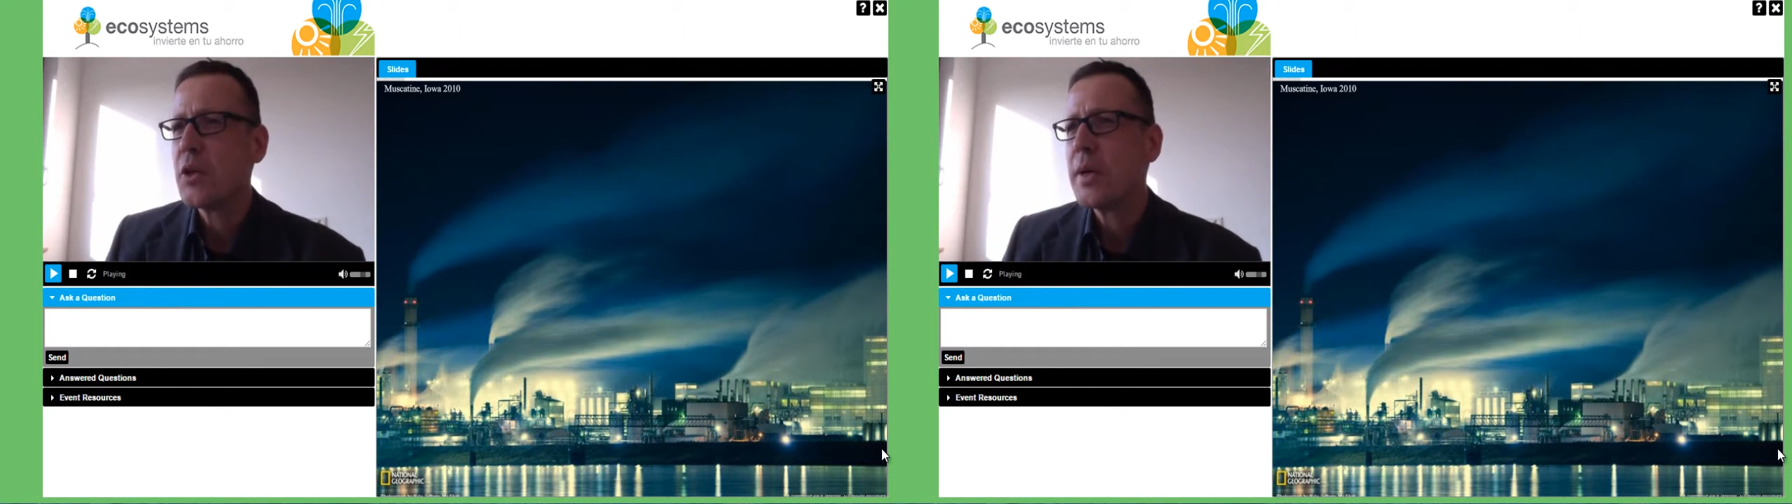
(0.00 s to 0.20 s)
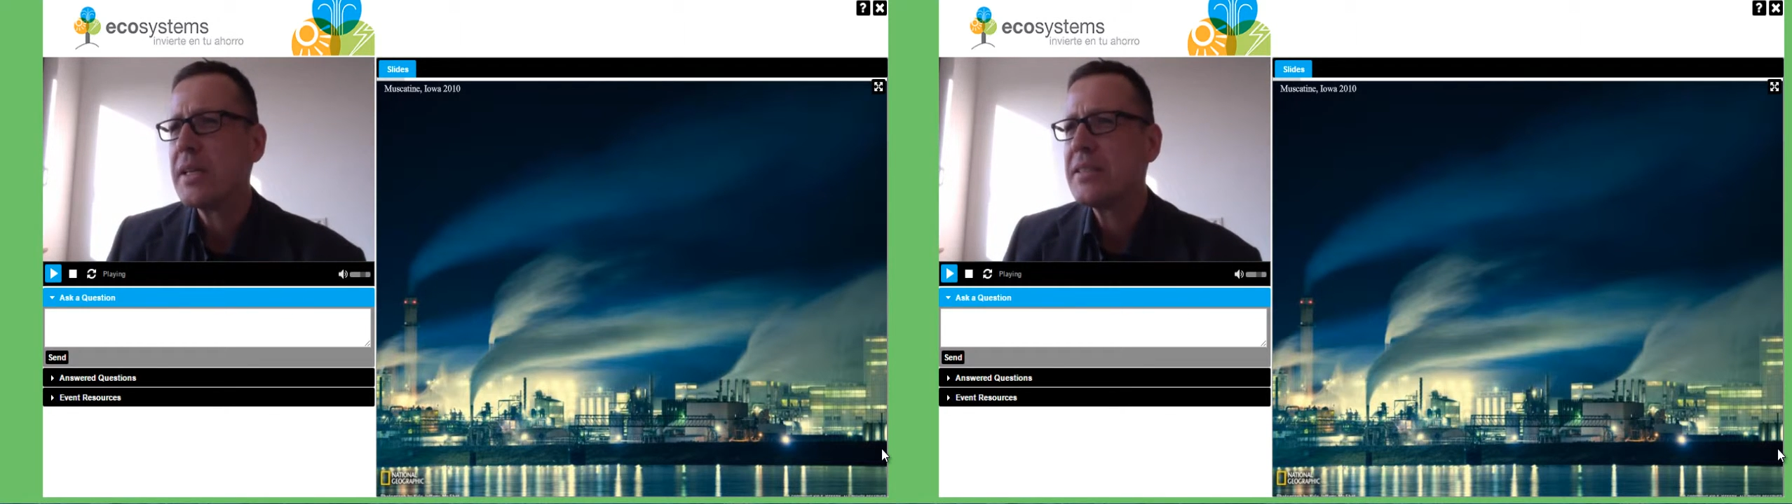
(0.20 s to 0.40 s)

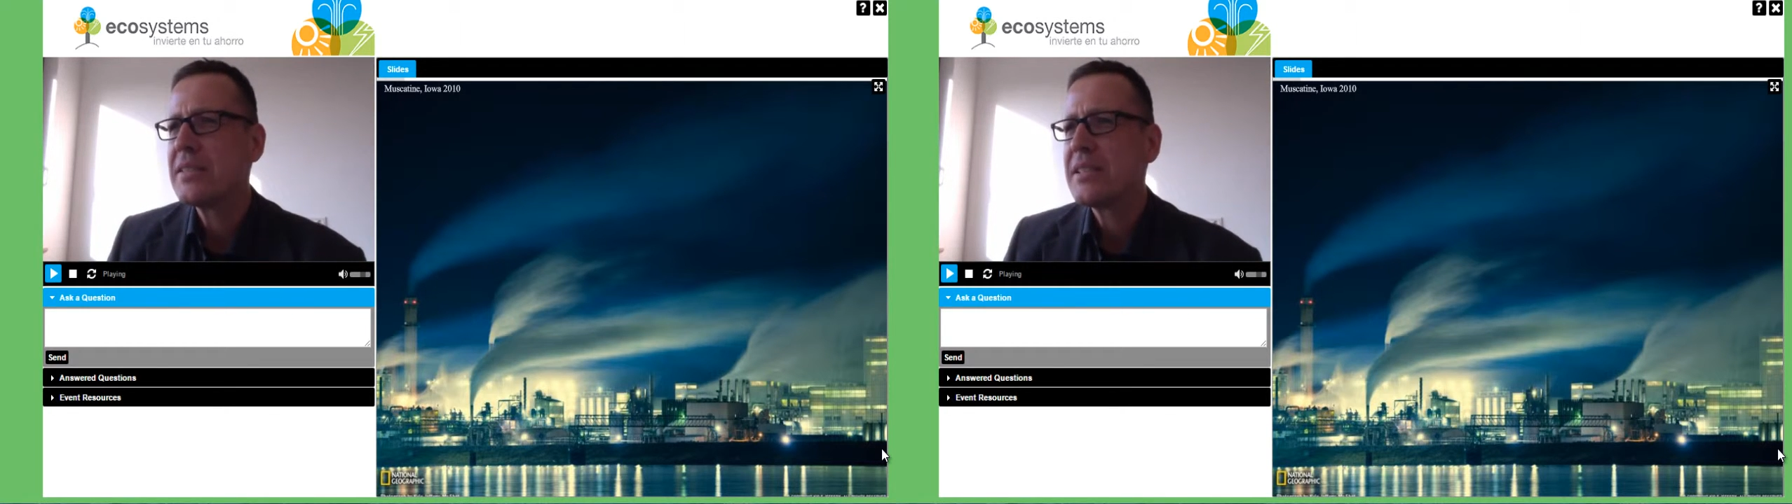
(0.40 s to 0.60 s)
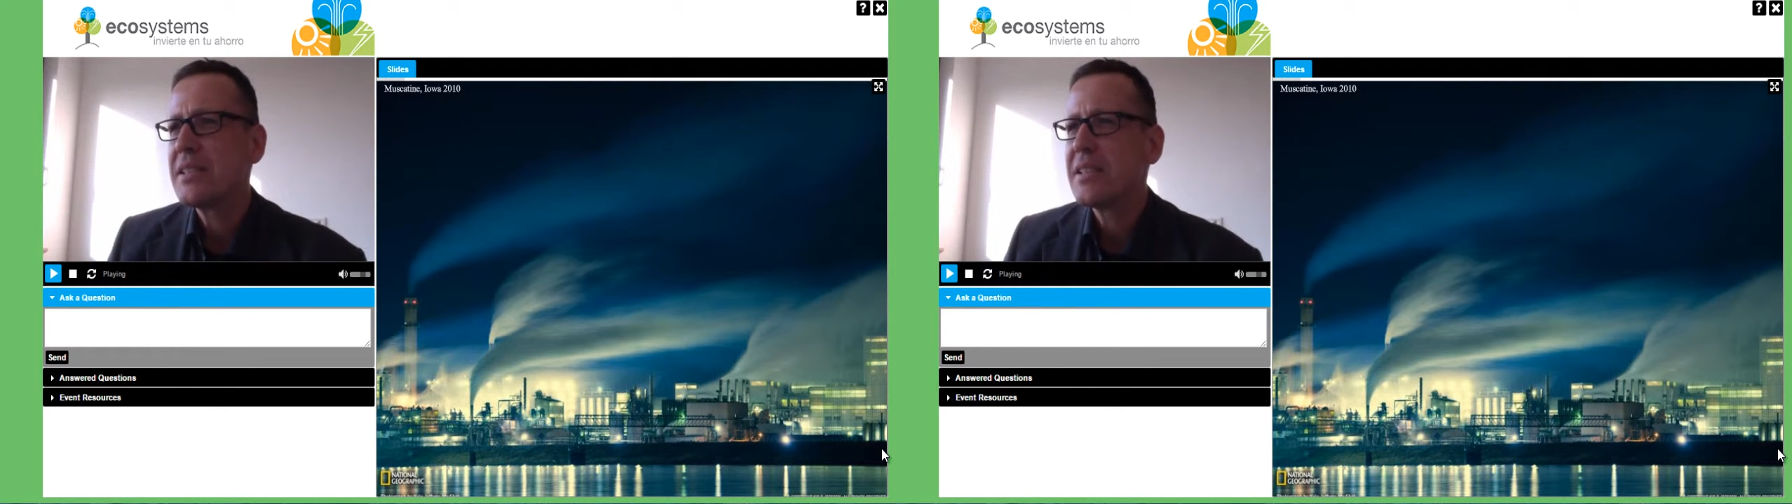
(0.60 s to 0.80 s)

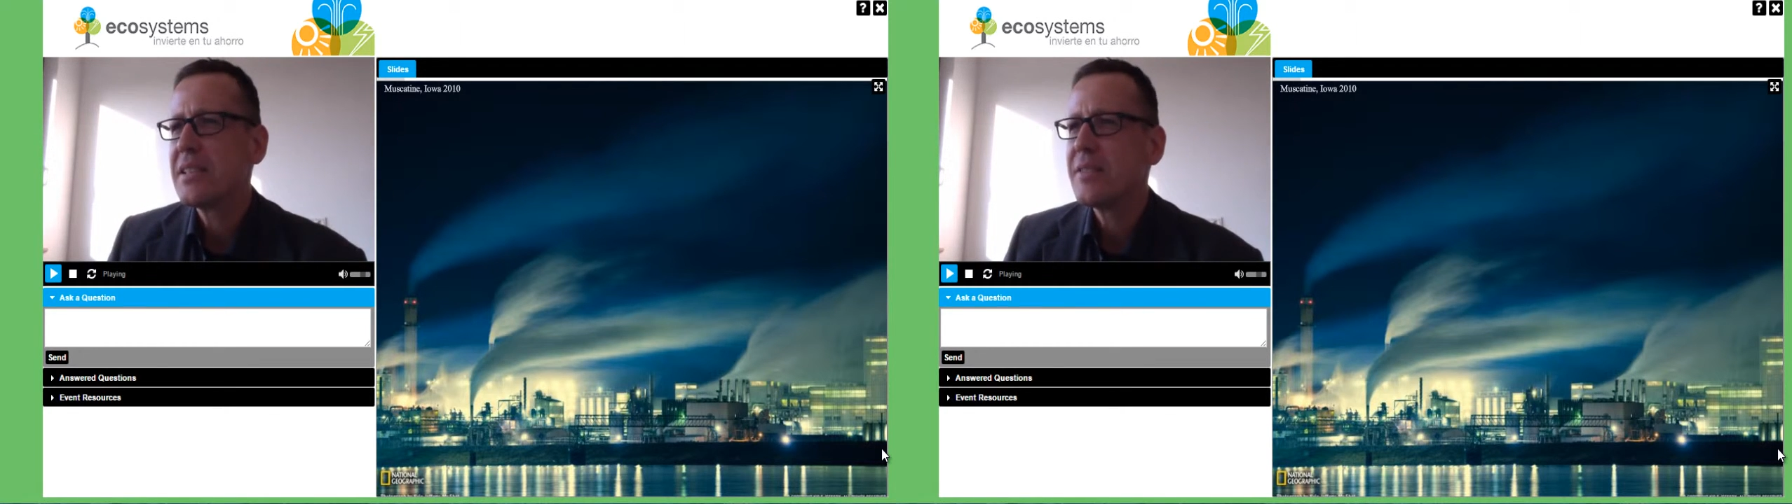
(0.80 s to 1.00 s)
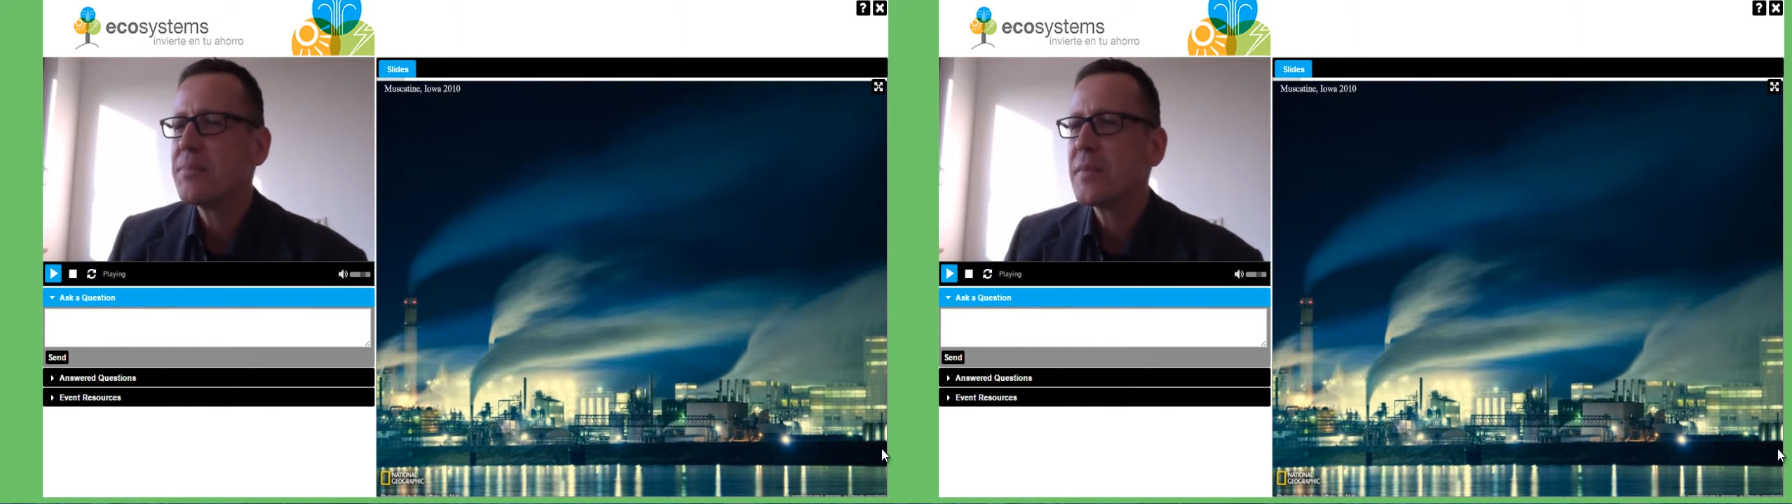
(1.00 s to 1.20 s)
US
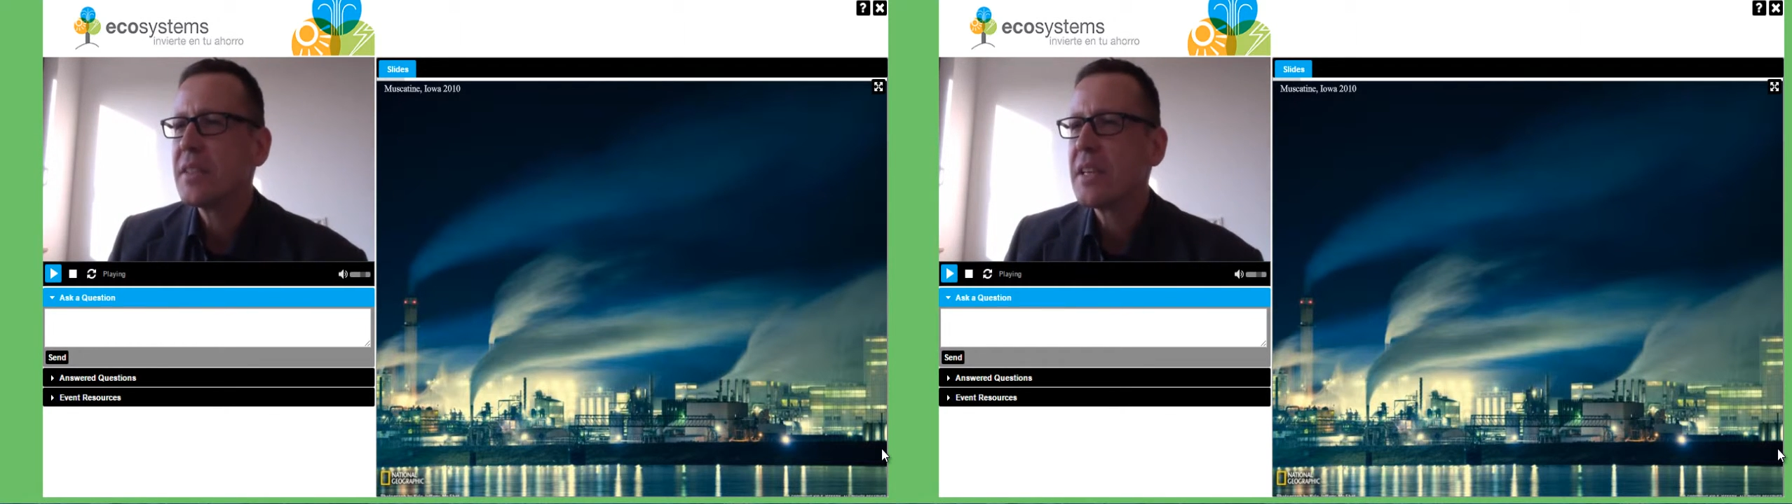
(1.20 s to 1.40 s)
in